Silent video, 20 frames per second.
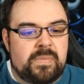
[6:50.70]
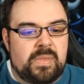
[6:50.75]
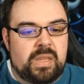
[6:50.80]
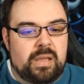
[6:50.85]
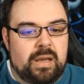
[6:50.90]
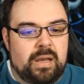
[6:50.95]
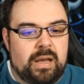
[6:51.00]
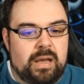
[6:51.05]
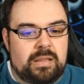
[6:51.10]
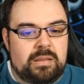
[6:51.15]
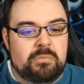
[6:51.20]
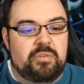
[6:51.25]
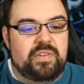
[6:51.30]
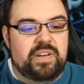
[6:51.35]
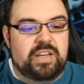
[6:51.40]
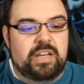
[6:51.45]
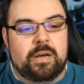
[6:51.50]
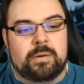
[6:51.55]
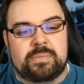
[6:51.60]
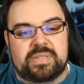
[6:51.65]
The movie
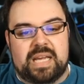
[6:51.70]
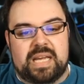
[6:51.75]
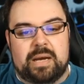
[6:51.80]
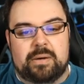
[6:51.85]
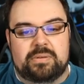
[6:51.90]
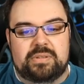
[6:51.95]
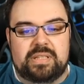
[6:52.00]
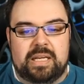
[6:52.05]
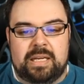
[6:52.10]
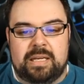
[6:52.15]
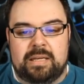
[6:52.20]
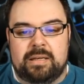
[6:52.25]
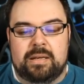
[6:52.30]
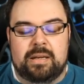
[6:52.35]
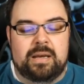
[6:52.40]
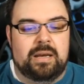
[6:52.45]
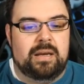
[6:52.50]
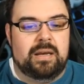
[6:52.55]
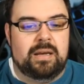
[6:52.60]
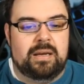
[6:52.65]
comes out in
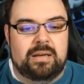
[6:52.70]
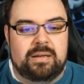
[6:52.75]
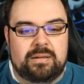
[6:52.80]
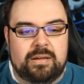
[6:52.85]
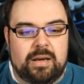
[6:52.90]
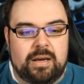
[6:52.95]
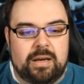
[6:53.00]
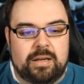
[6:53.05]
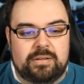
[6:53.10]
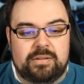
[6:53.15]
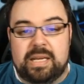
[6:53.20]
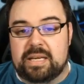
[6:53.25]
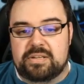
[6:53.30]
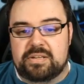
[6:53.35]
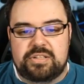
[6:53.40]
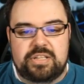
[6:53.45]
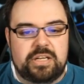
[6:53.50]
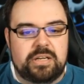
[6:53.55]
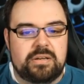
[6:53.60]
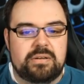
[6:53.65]

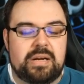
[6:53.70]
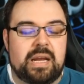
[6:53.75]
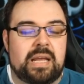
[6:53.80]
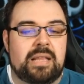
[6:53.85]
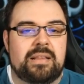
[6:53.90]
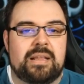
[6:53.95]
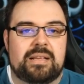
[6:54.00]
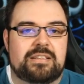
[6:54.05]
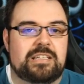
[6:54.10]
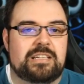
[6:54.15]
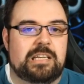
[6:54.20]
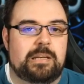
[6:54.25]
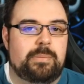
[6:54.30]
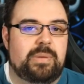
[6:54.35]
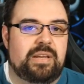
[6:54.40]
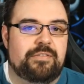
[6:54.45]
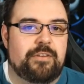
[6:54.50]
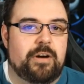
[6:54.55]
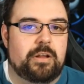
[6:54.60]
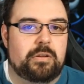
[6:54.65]
next year, and that's going to be
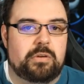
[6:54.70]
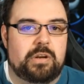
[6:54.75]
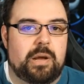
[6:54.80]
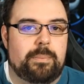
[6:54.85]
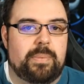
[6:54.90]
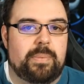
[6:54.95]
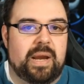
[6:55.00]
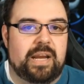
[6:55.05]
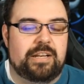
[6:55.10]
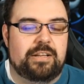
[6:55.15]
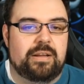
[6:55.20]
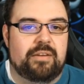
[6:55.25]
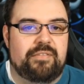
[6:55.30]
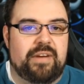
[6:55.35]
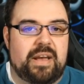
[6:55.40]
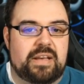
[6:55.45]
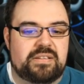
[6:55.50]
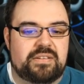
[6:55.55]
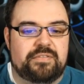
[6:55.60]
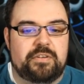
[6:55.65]
followed up by
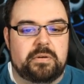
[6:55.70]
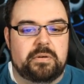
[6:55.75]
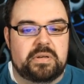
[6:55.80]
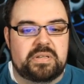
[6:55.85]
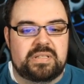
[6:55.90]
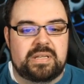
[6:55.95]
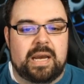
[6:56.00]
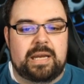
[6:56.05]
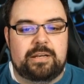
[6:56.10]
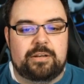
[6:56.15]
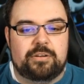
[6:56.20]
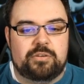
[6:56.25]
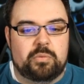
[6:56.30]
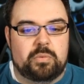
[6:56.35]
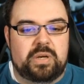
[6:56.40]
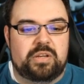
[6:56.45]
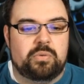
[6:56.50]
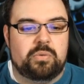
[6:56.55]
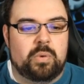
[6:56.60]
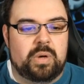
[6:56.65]
Fast and Furious 9 in
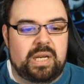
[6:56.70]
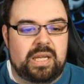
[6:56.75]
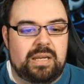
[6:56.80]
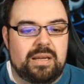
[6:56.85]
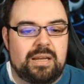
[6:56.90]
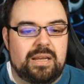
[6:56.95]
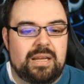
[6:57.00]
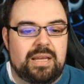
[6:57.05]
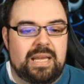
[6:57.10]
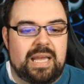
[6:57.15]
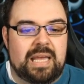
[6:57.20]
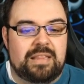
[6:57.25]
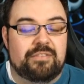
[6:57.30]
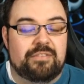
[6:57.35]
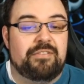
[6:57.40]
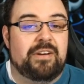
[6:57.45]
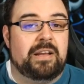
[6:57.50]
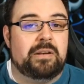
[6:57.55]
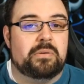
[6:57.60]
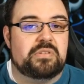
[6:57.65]
2020, and the
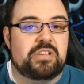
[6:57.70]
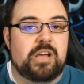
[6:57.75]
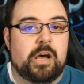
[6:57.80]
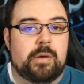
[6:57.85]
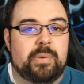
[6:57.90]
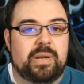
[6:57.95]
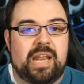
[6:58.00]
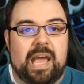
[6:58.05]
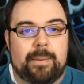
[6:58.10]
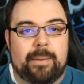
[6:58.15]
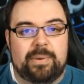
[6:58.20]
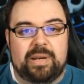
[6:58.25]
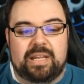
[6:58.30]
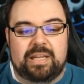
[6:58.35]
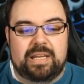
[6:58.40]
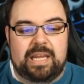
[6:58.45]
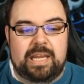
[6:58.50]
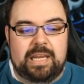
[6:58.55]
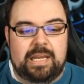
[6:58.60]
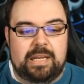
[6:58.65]
final installment happening
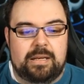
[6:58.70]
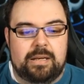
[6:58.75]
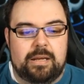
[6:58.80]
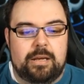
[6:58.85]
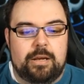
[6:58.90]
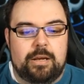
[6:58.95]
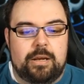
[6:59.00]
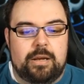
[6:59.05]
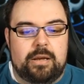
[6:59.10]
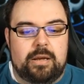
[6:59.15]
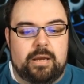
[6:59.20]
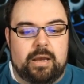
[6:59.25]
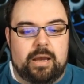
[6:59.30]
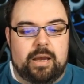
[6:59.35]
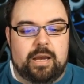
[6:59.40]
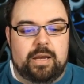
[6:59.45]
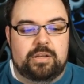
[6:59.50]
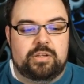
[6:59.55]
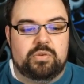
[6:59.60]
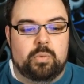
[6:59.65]
in
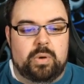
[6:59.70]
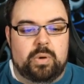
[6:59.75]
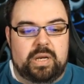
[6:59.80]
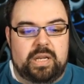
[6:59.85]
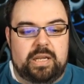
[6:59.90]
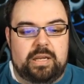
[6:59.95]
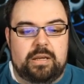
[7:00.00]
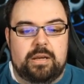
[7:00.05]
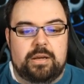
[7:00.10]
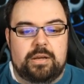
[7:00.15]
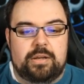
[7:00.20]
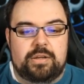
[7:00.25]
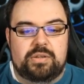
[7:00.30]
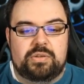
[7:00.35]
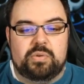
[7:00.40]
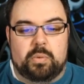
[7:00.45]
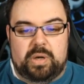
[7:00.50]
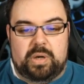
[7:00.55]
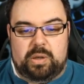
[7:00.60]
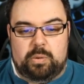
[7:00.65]

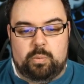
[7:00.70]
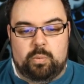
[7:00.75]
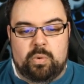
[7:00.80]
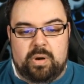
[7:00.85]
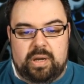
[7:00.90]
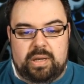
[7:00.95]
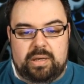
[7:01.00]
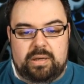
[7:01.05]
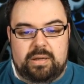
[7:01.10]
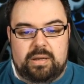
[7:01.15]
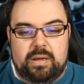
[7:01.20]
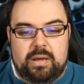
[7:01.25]
2021.